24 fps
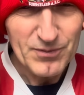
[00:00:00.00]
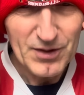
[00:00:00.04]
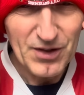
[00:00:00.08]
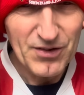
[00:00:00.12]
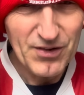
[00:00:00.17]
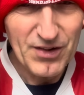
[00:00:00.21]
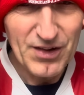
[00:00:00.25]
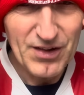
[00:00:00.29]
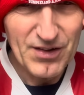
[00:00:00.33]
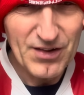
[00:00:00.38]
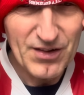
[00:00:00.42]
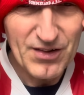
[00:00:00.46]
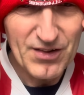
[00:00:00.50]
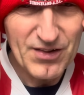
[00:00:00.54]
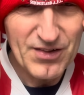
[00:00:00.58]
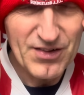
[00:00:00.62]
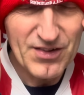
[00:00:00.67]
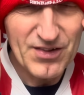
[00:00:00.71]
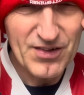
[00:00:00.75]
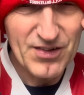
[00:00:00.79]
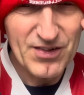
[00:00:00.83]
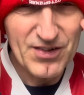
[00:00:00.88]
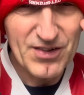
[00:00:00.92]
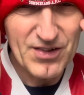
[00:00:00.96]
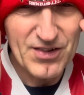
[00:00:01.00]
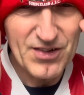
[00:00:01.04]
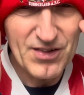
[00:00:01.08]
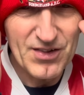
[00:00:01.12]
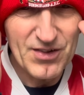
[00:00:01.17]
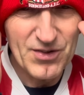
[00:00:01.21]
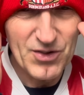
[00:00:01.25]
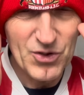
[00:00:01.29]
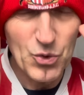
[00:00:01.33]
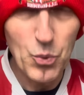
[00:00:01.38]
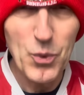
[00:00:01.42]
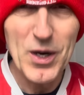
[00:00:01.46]
the
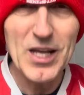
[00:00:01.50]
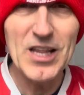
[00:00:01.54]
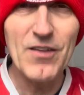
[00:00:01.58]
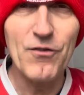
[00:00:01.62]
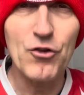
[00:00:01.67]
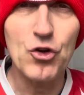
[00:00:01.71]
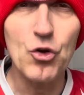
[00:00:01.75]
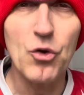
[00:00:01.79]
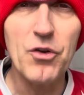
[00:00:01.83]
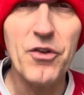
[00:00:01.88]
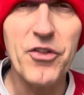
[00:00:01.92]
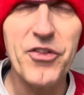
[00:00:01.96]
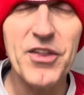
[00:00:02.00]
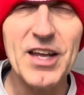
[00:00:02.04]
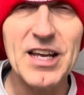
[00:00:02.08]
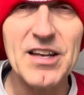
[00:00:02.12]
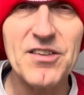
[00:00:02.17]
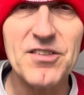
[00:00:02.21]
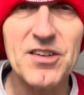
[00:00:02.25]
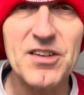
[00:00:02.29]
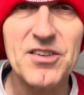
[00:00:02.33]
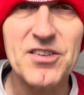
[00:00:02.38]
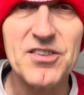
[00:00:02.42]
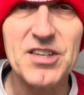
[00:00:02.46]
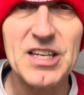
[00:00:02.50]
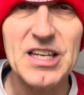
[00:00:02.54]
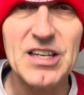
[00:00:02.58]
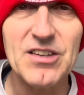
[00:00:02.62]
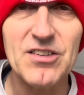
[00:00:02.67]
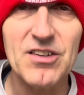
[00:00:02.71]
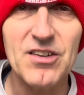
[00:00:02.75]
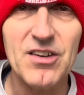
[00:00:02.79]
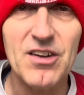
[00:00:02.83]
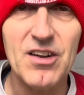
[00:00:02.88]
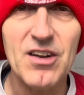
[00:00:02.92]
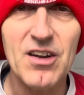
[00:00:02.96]
way they've done things this
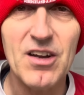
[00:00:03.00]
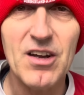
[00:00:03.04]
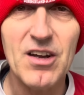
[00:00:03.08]
season?